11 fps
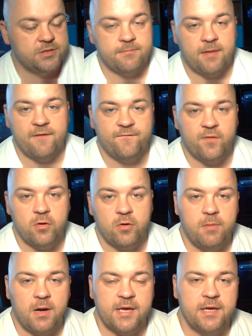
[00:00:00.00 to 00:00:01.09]
to my photo
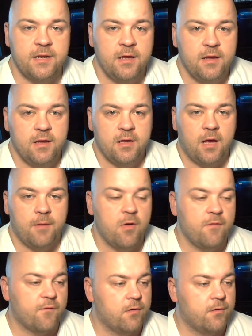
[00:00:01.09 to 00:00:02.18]
bucket. I'm
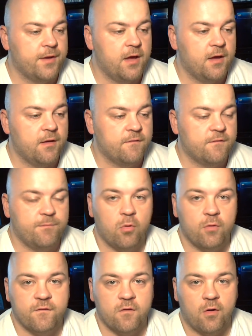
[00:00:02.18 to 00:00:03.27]
over on uh,
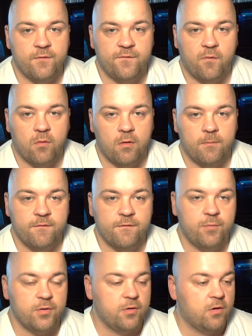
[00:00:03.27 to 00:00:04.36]
sports card forums,
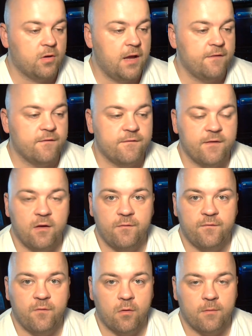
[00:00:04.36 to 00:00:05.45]
putting all kinds of sell
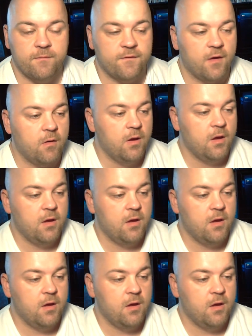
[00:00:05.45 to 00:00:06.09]
forums. So